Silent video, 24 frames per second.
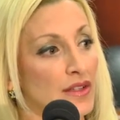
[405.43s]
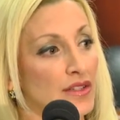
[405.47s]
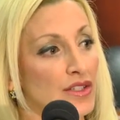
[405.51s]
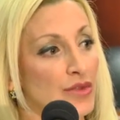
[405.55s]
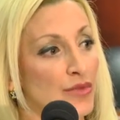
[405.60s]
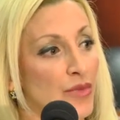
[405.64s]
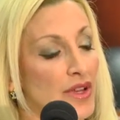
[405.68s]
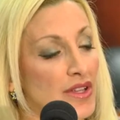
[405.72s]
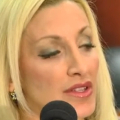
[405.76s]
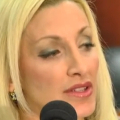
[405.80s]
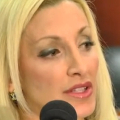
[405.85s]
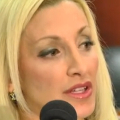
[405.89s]

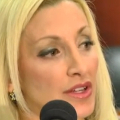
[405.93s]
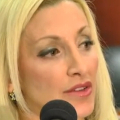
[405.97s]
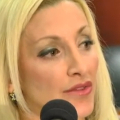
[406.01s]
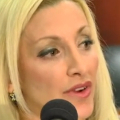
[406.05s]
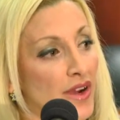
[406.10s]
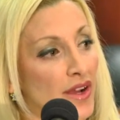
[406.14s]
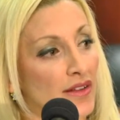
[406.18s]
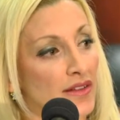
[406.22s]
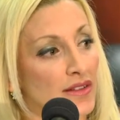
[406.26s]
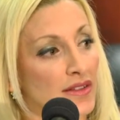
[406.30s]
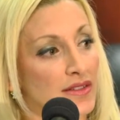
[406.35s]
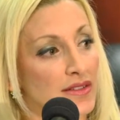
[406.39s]
domestic
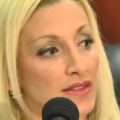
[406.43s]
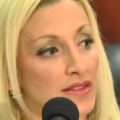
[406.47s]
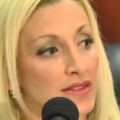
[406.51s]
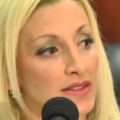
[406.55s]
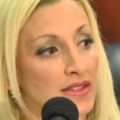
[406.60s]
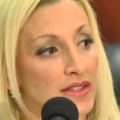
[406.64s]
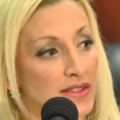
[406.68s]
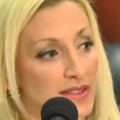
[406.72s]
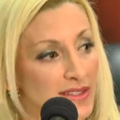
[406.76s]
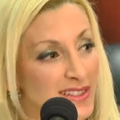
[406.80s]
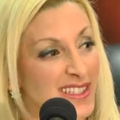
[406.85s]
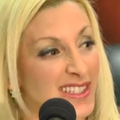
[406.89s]

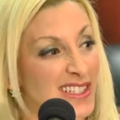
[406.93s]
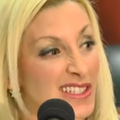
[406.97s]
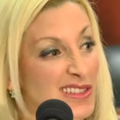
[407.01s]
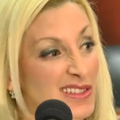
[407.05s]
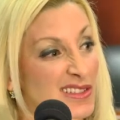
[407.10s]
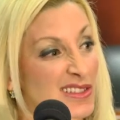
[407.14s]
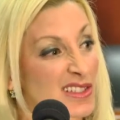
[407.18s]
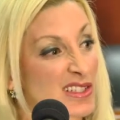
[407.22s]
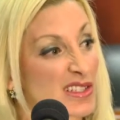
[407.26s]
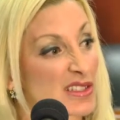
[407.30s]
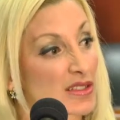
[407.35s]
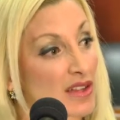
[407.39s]
violence
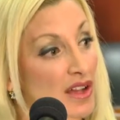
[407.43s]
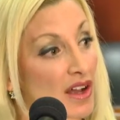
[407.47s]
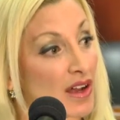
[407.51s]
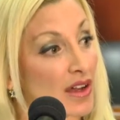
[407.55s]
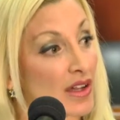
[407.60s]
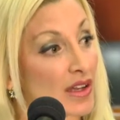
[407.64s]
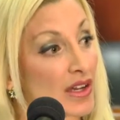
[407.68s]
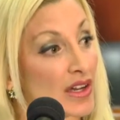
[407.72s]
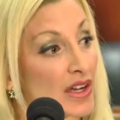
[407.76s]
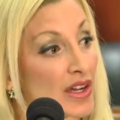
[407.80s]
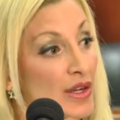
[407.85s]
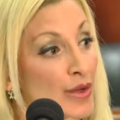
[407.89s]
incidence has
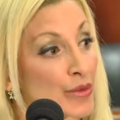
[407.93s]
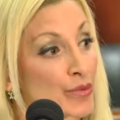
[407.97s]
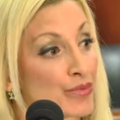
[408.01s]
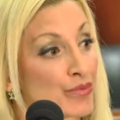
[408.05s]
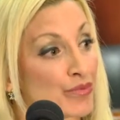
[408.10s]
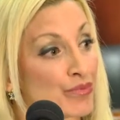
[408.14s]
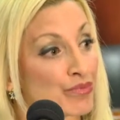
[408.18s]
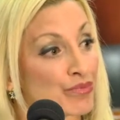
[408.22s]
gone up.